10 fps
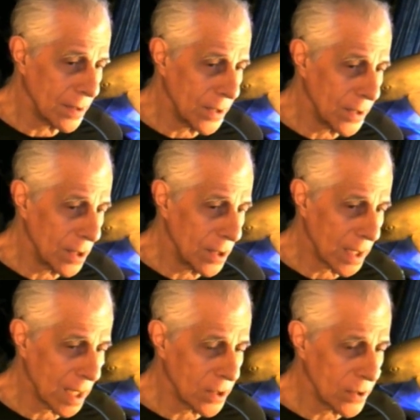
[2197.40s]
The only
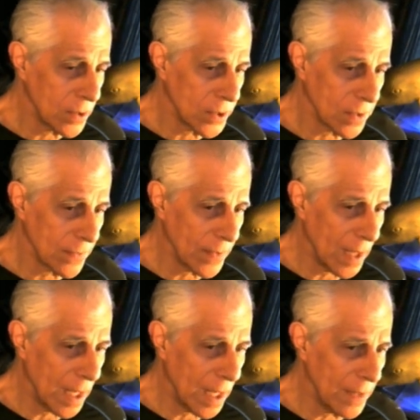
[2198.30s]
thing I could do was
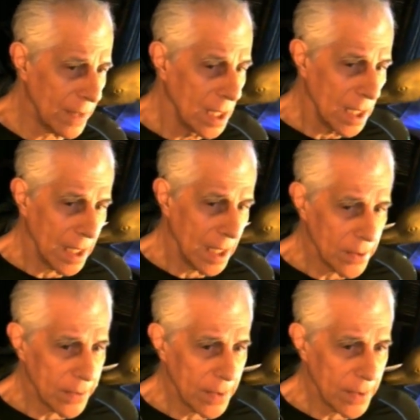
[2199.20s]
survive. And I
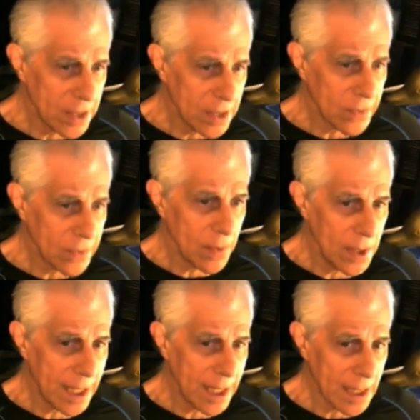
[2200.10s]
would race from
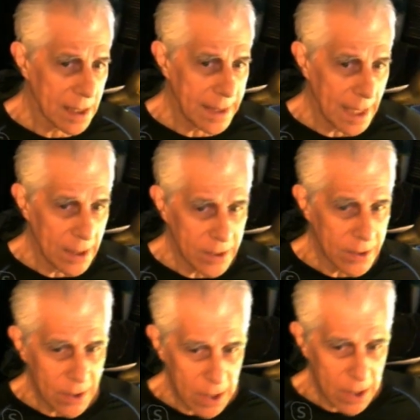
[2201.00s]
one deck down to
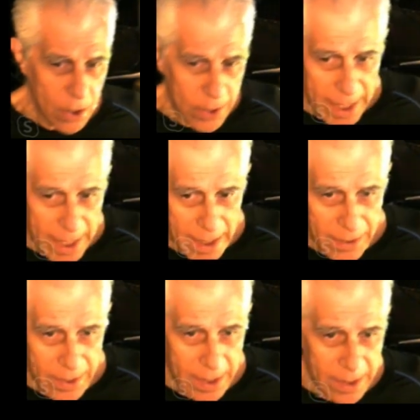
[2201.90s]
the lower deck,
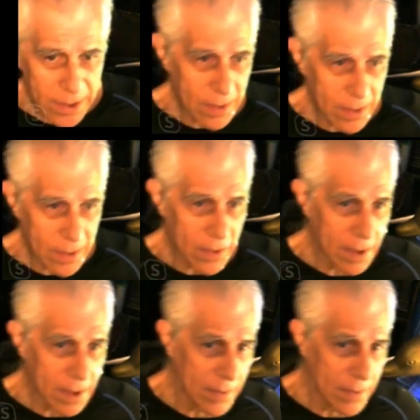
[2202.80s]
and then to
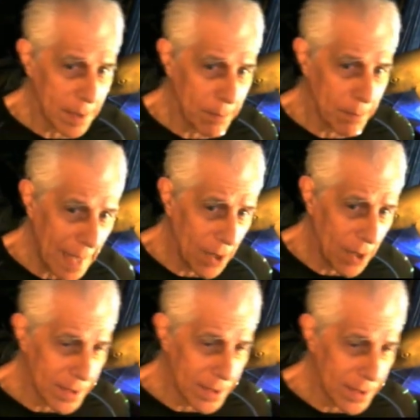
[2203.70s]
the bow,
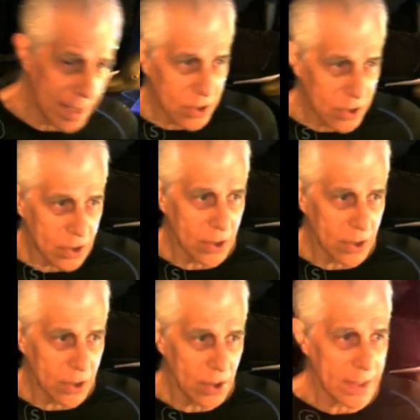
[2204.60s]
and then to the
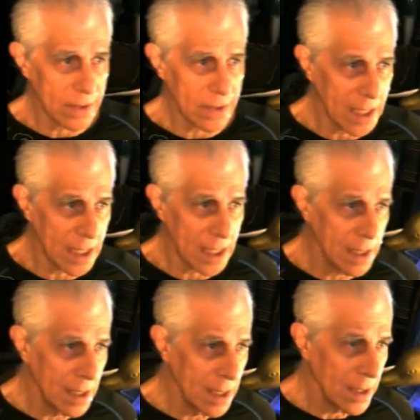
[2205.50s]
stern, always
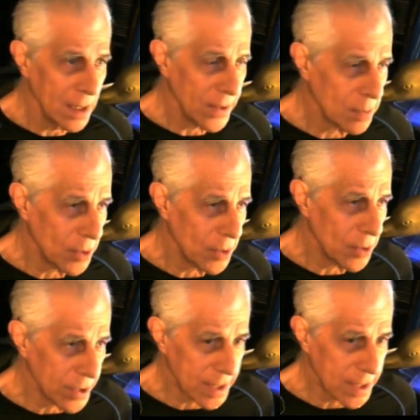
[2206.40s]
evading these
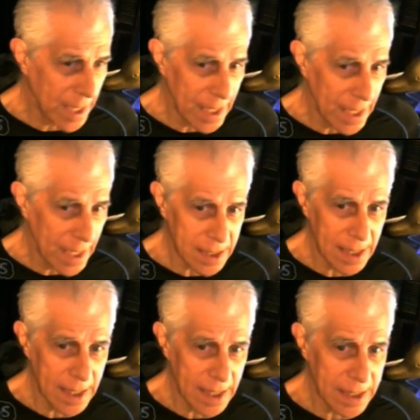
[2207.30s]
murderous gangs. And
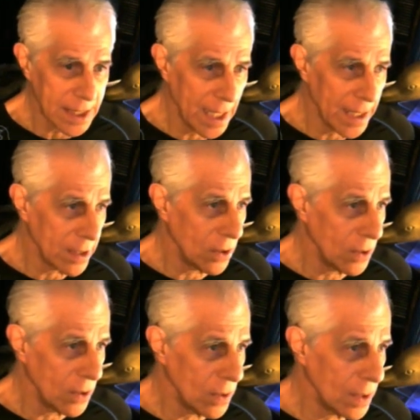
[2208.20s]
then I decided,
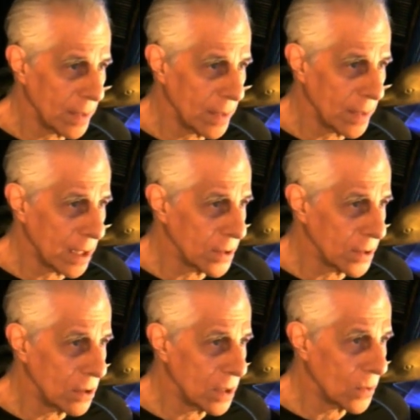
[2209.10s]
holy mackerel, the
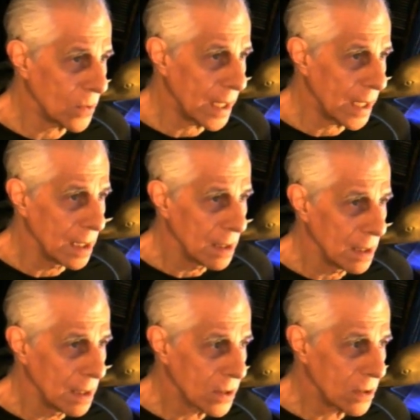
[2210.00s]
only way
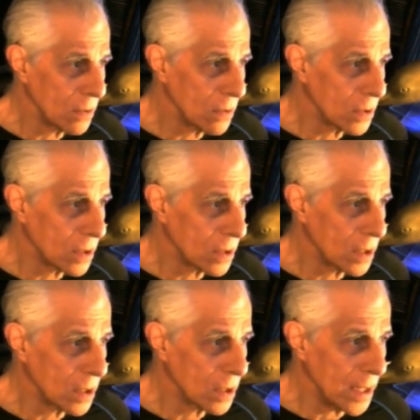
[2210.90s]
to
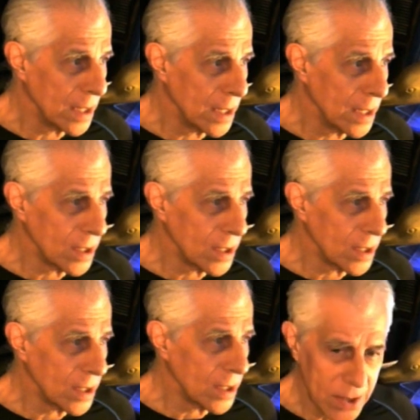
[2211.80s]
end this
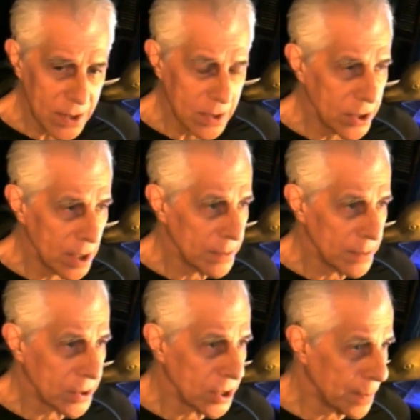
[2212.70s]
is to jump
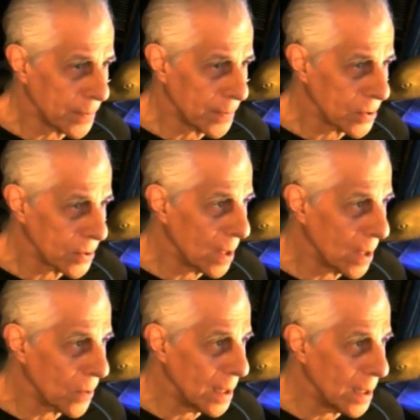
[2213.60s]
ship. So I
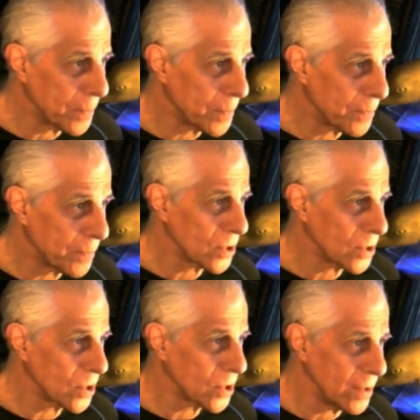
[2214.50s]
went to the
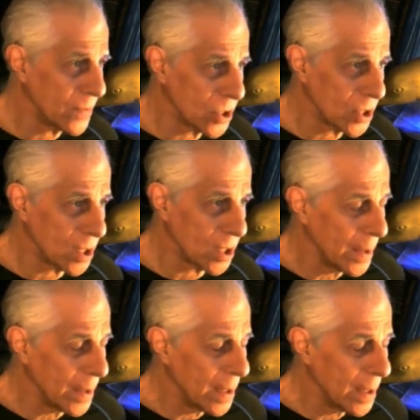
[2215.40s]
stern of the ship.
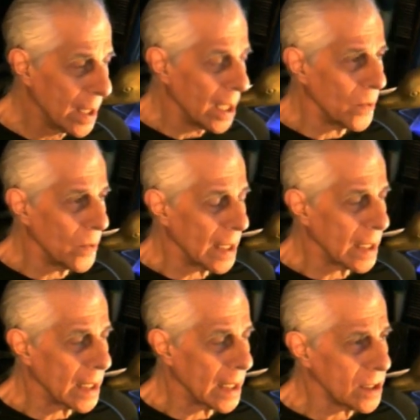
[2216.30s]
And when
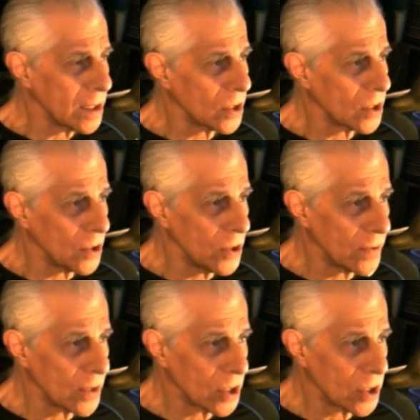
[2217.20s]
I got to the
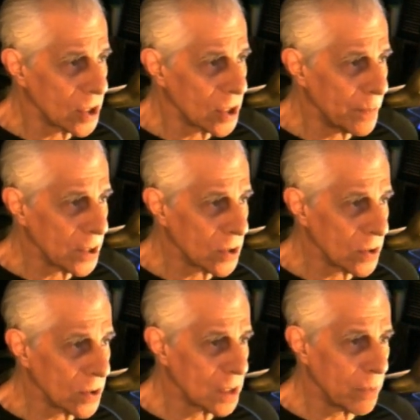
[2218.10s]
stern of the ship, I
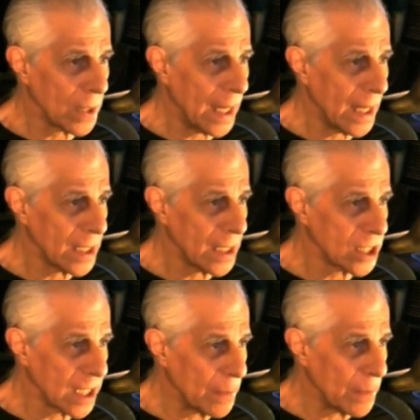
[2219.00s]
saw this black
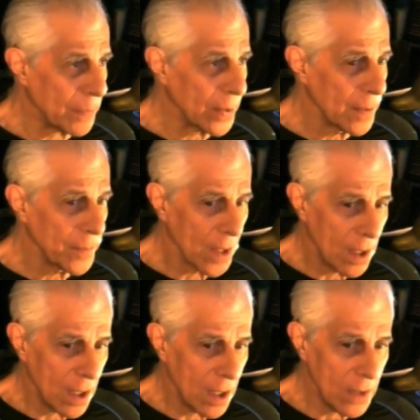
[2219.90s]
shape
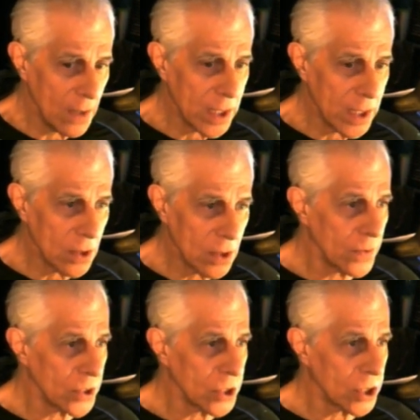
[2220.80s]
hovering
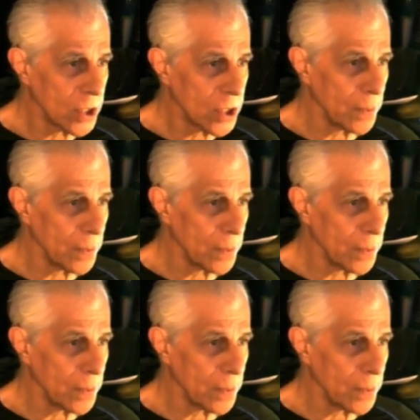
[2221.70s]
over the ship.